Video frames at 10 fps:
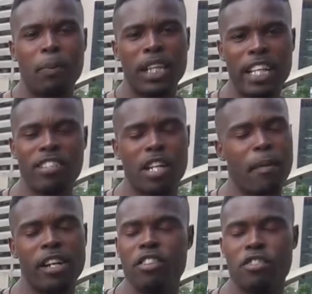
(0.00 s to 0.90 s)
Please come
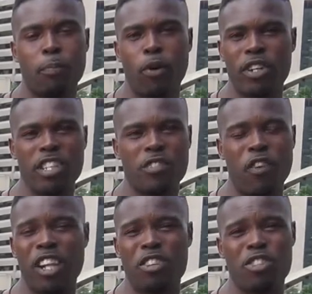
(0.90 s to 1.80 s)
out and support us,
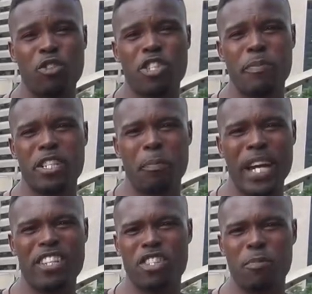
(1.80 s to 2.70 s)
follow our social media
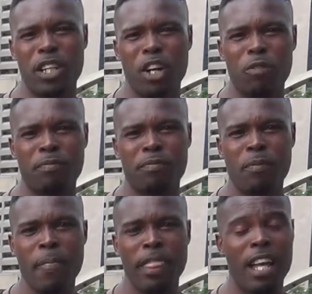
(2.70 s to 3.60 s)
pages below.
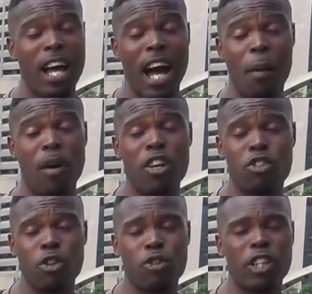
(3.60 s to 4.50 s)
I'm
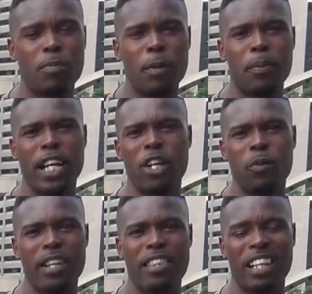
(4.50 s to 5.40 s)
also thrilled to be playing
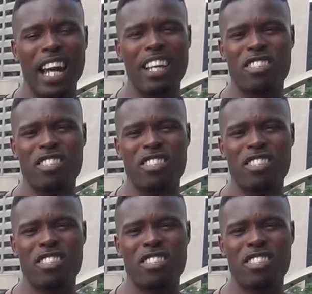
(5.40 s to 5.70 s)
with the likes